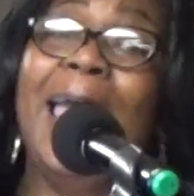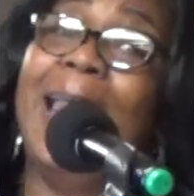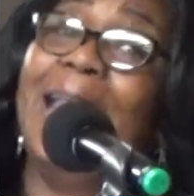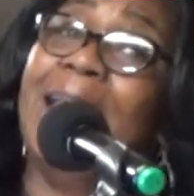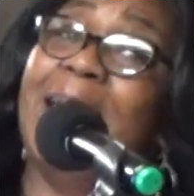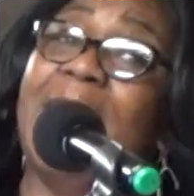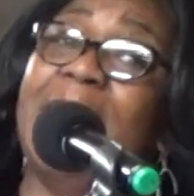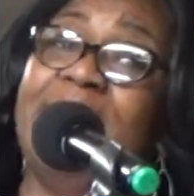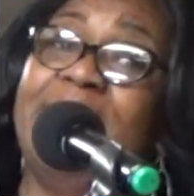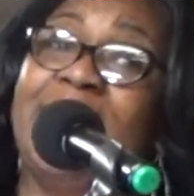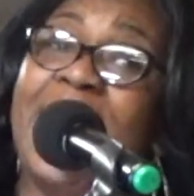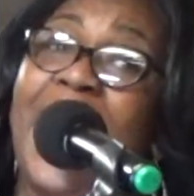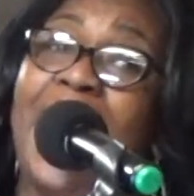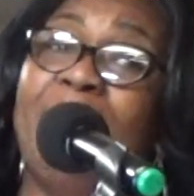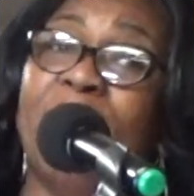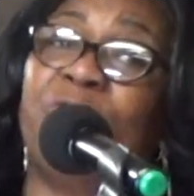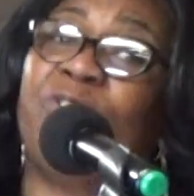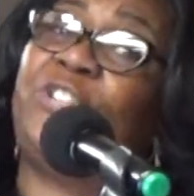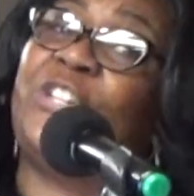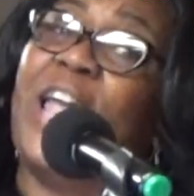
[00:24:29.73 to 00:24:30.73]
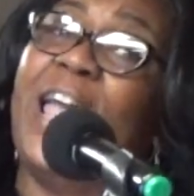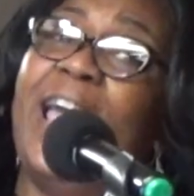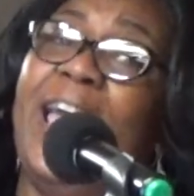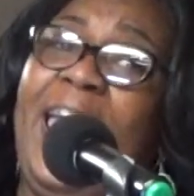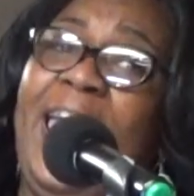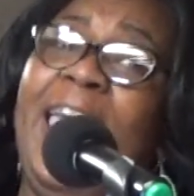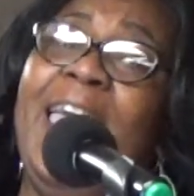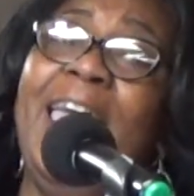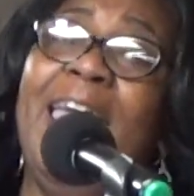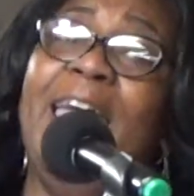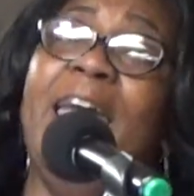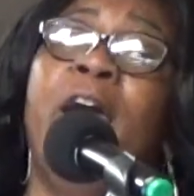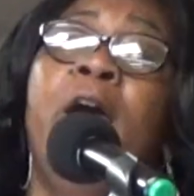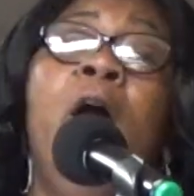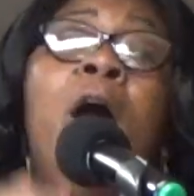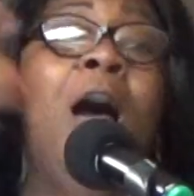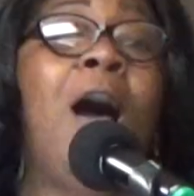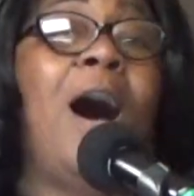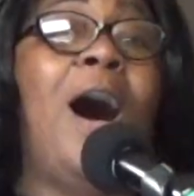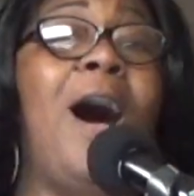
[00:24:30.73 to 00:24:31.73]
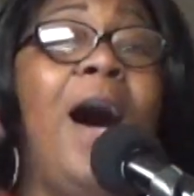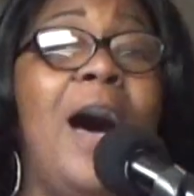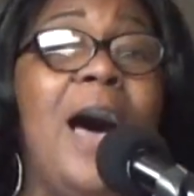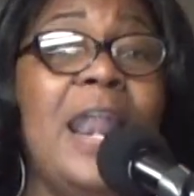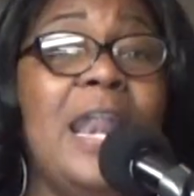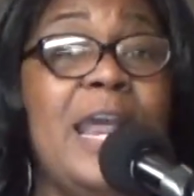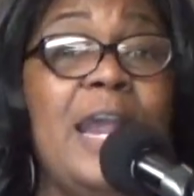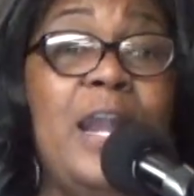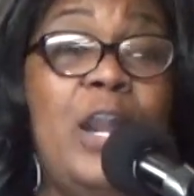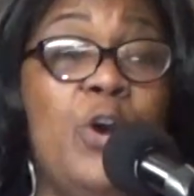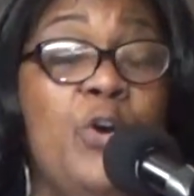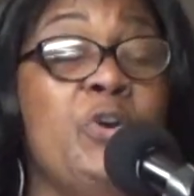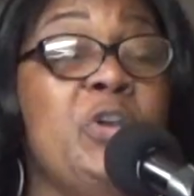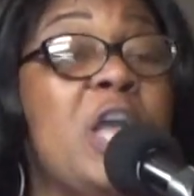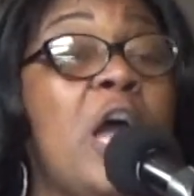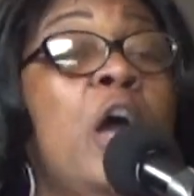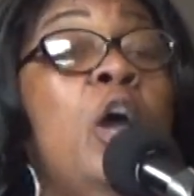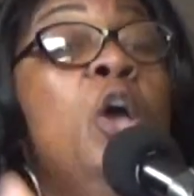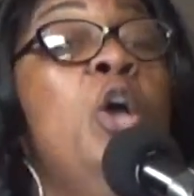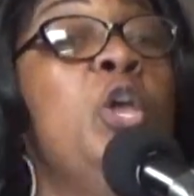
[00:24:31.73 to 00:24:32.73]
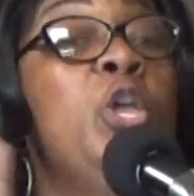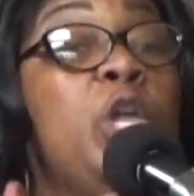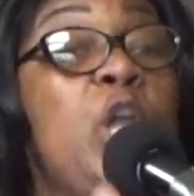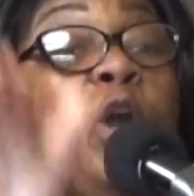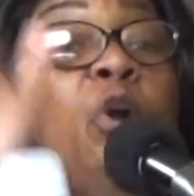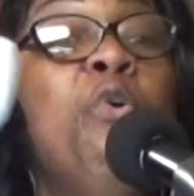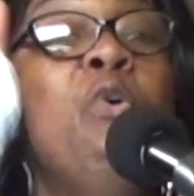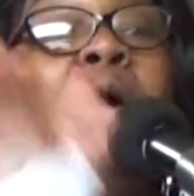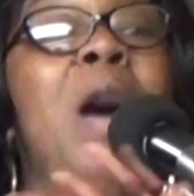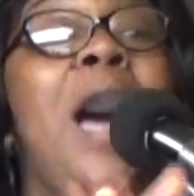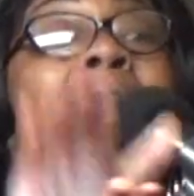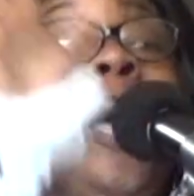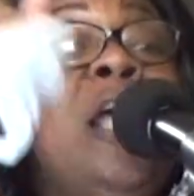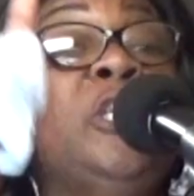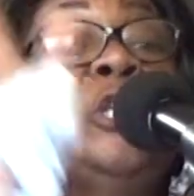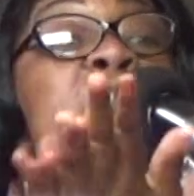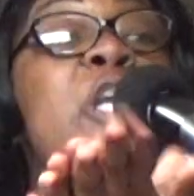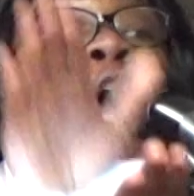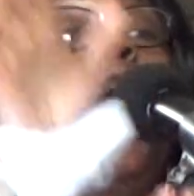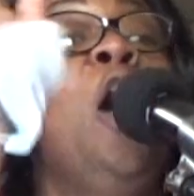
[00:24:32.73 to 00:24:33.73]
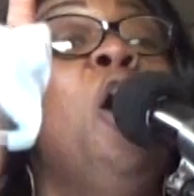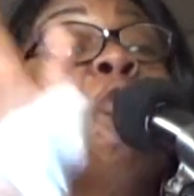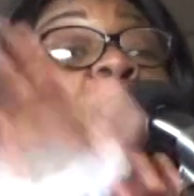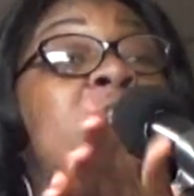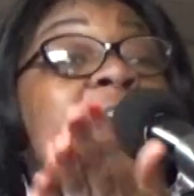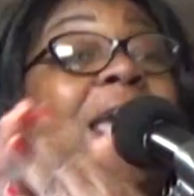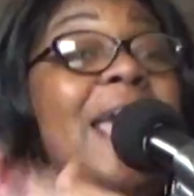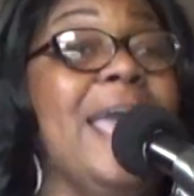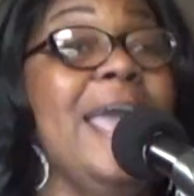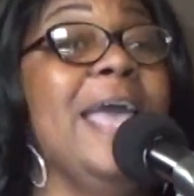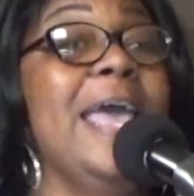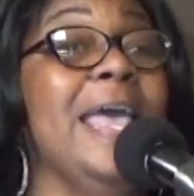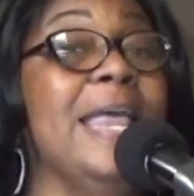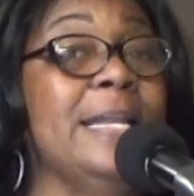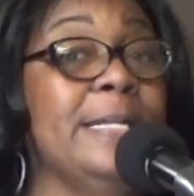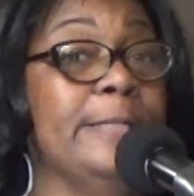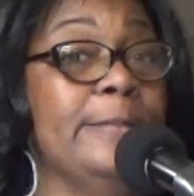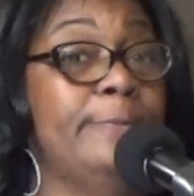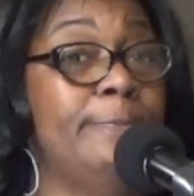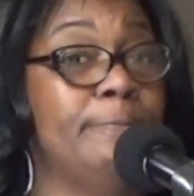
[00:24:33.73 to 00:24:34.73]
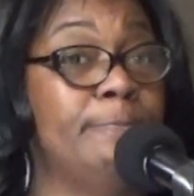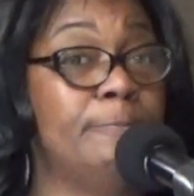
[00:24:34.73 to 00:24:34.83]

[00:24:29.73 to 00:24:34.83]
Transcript: and the deaf shall hear, hallelujah. Hallelujah. You are chosen.